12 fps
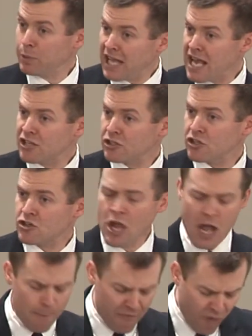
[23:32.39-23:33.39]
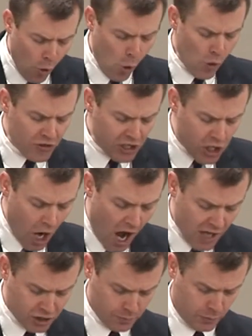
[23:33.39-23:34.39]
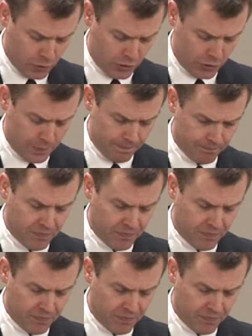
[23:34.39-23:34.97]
places for the gospel.